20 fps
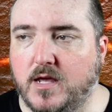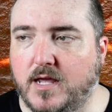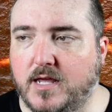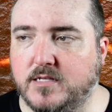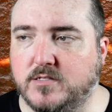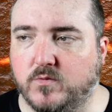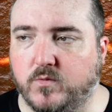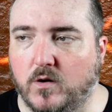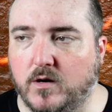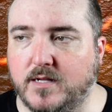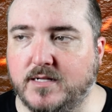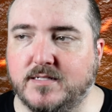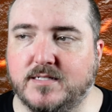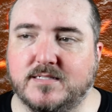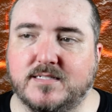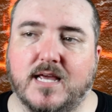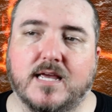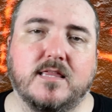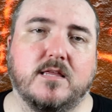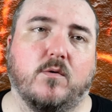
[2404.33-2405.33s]
He's wanting to
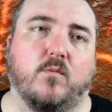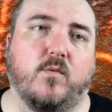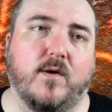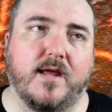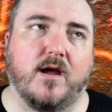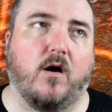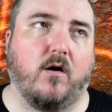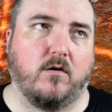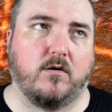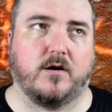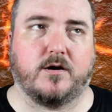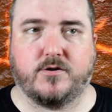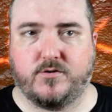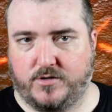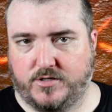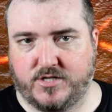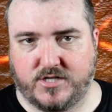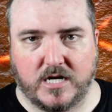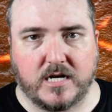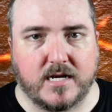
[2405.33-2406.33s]
say that we are a
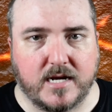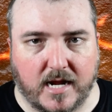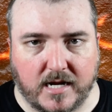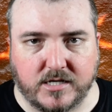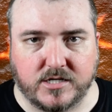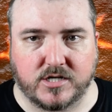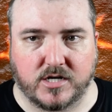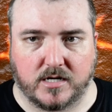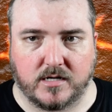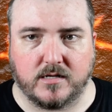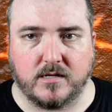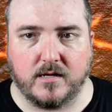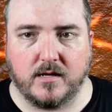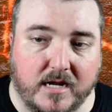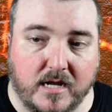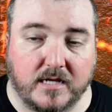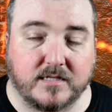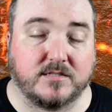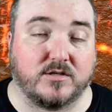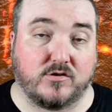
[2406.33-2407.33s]
Christian nation
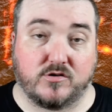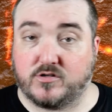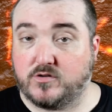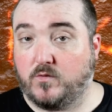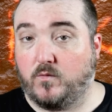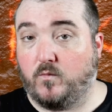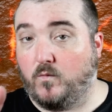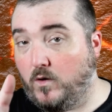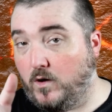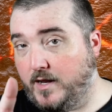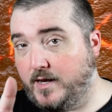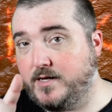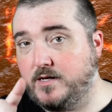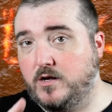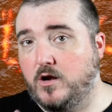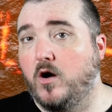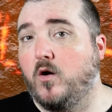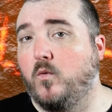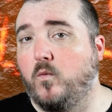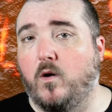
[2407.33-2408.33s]
because there's one,
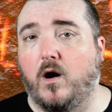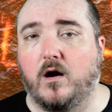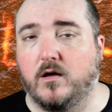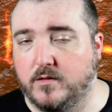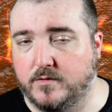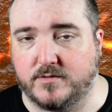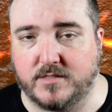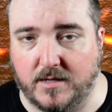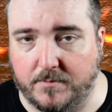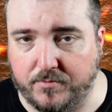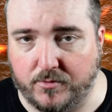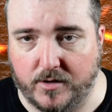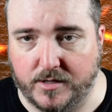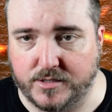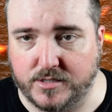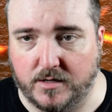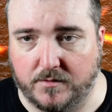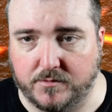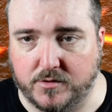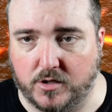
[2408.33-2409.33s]
no wall of
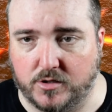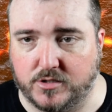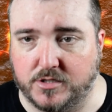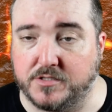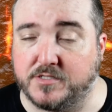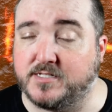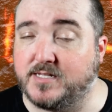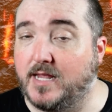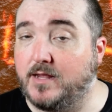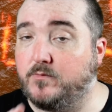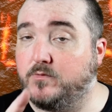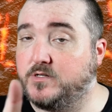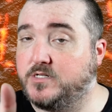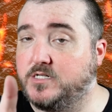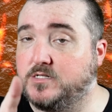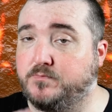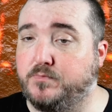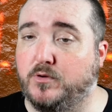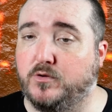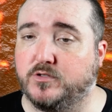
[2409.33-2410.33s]
separation of church and state, which
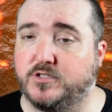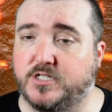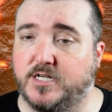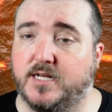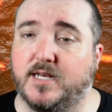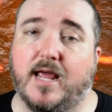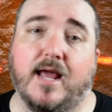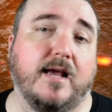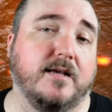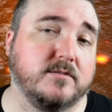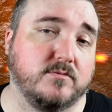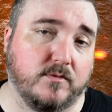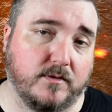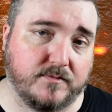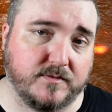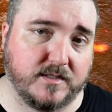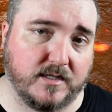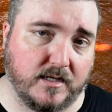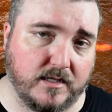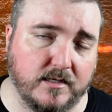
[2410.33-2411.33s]
is bullshit, as
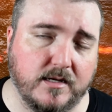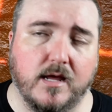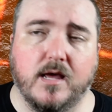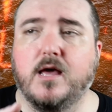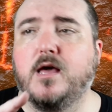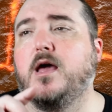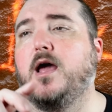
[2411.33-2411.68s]
we've seen